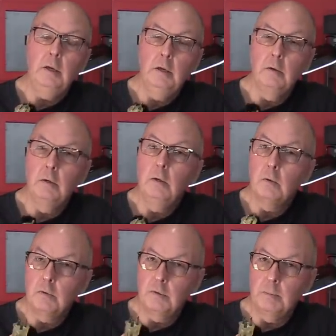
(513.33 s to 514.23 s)
Here in
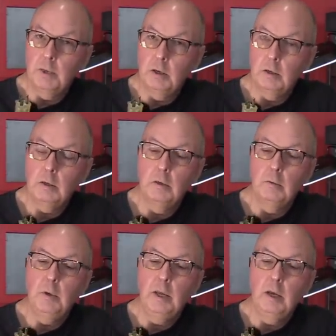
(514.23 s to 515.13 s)
North
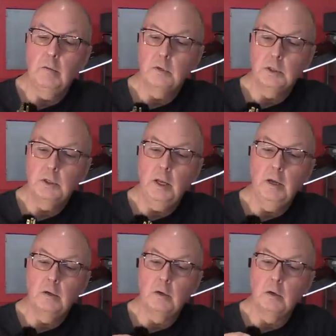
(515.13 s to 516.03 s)
America, we have a
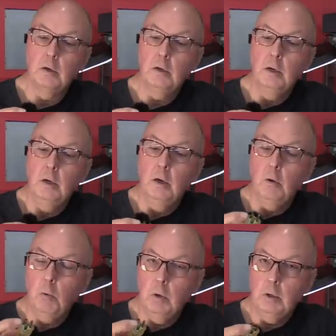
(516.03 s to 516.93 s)
standard
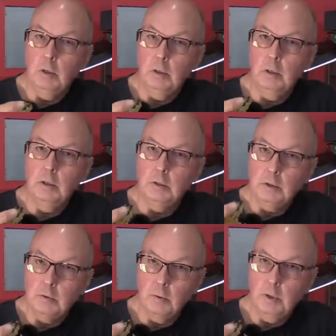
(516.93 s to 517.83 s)

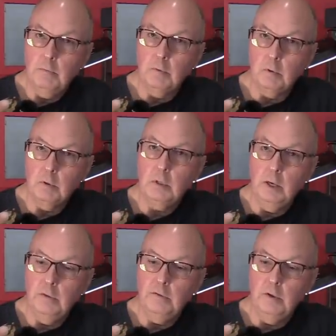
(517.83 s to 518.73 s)
120 volt
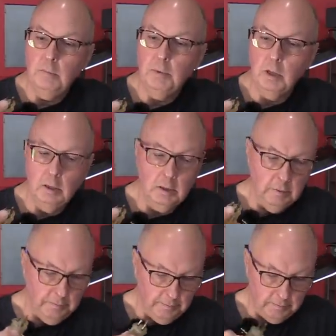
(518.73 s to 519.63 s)
AC
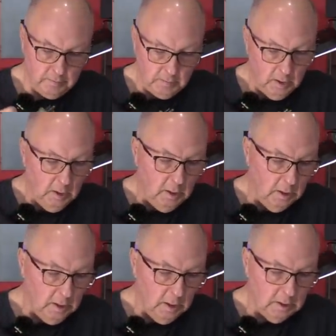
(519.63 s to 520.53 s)
plug.
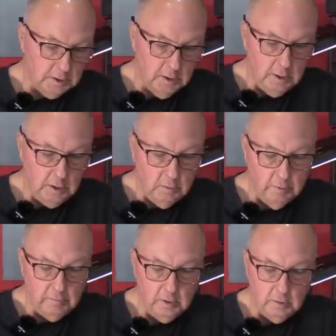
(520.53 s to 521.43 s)
It has an
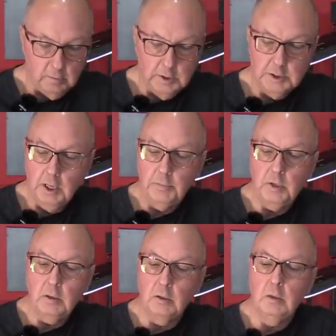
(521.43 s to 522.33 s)
equivalent
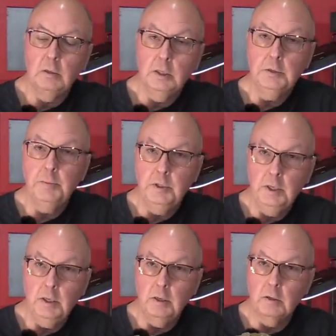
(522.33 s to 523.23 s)
receptacle. This
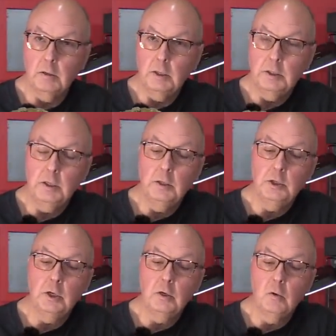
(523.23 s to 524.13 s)
particular
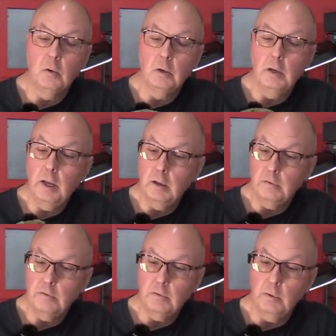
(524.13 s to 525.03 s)
extension cord
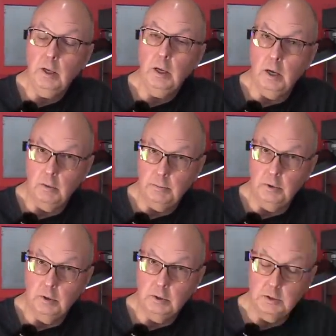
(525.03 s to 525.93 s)
has 3
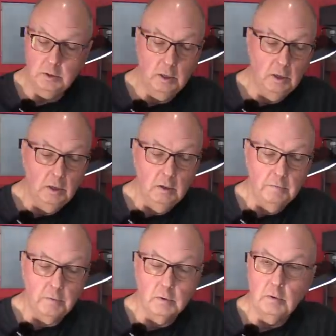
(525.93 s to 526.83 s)
outputs
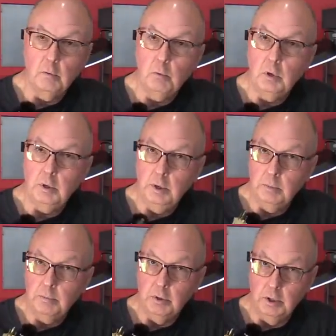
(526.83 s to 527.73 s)
for the 1
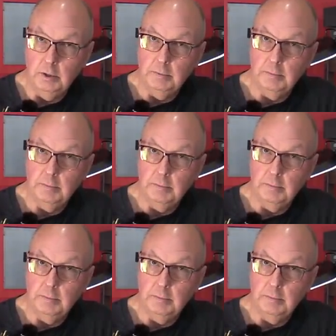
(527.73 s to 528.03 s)
input.